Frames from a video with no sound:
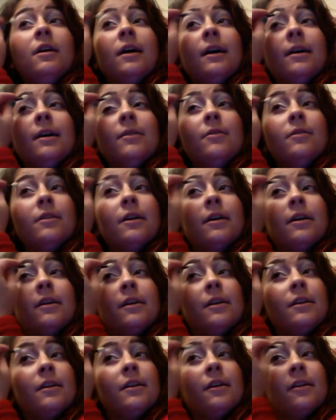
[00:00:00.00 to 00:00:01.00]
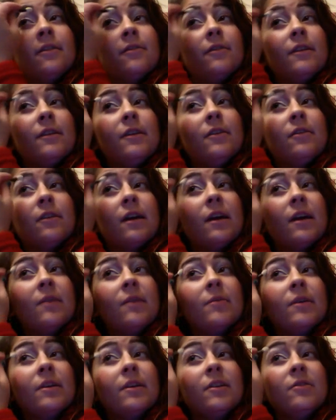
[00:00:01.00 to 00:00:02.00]
I will get a nice video
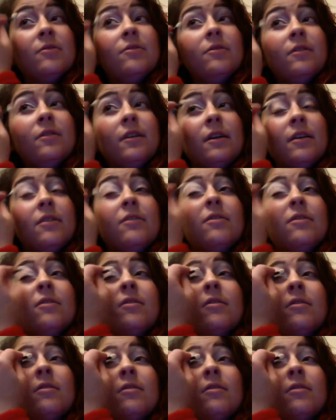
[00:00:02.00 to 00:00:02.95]
camera to do these.